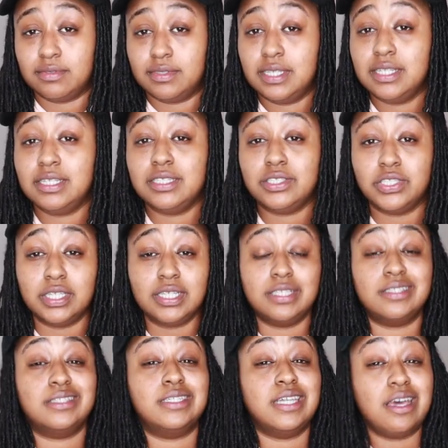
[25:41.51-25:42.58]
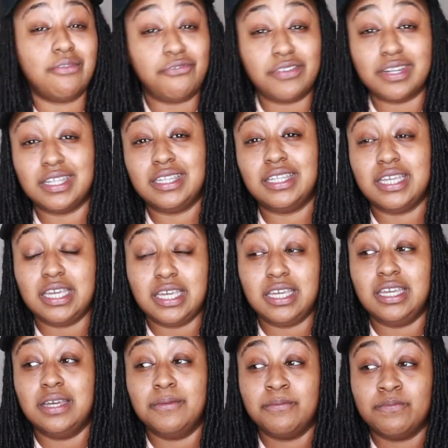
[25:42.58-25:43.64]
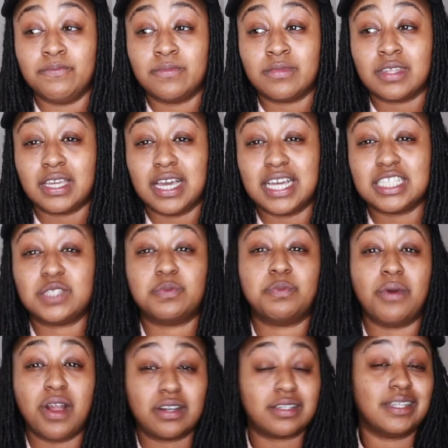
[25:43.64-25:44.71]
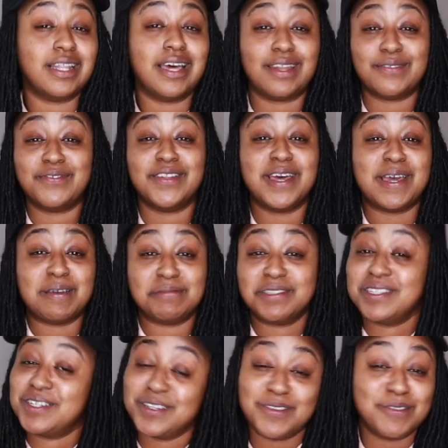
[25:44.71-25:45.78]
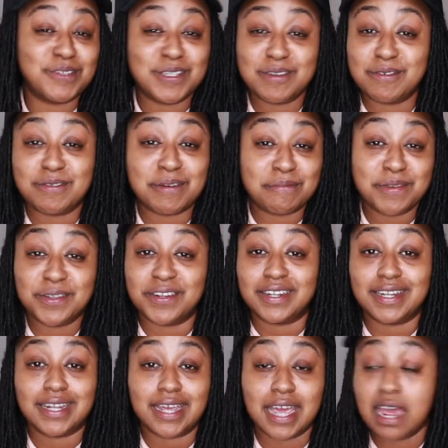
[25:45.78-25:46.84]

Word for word: DDG definitely has sparked a lot of flames in the YouTube community.